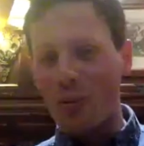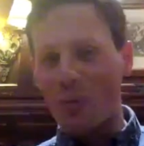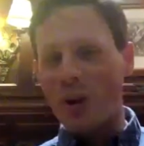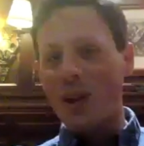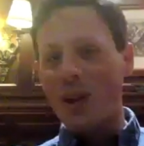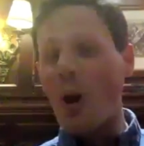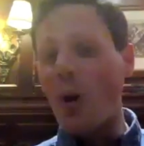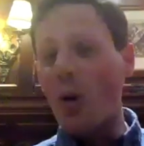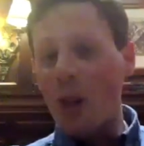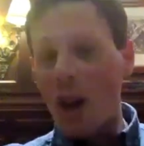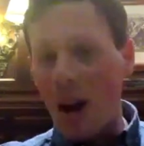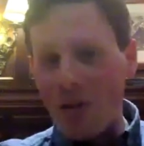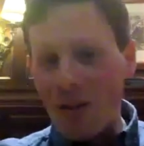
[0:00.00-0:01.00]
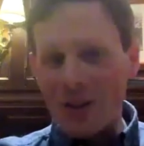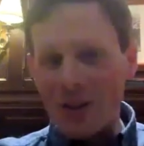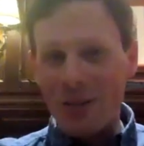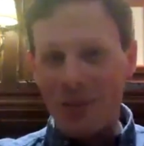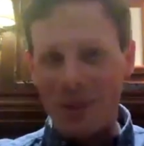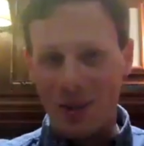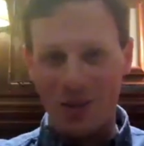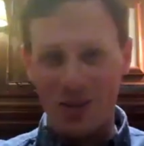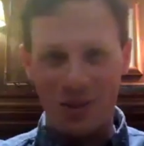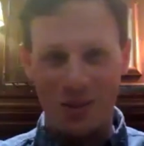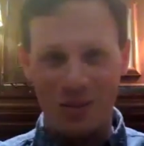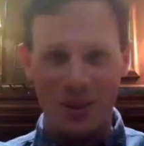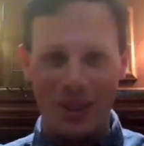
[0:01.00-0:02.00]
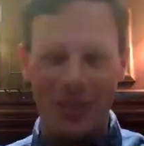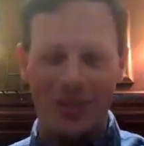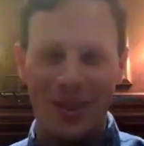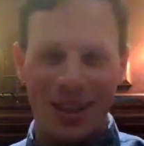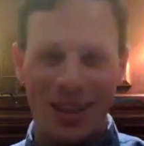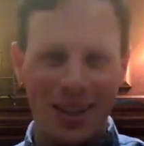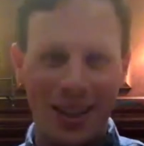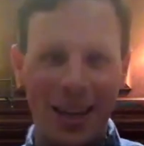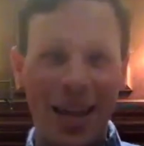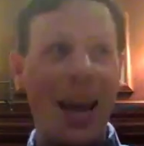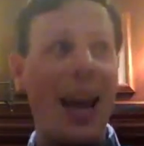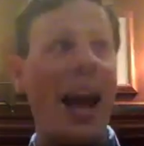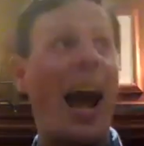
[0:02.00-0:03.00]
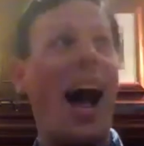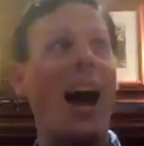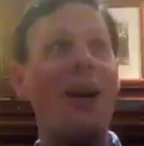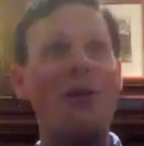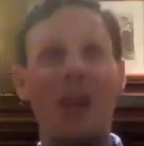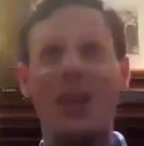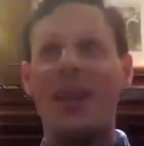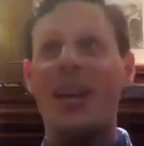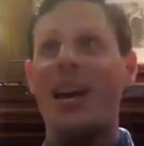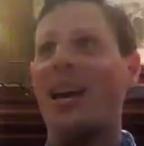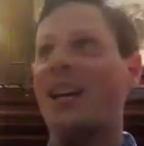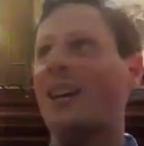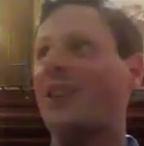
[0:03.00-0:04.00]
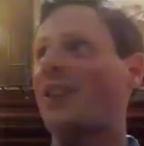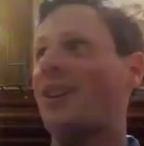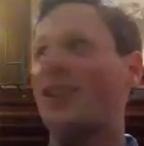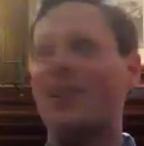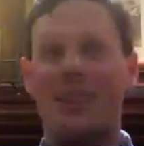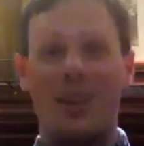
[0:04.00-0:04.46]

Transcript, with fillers: we're going to hold off on submissions, is what they said. I read that and I thought,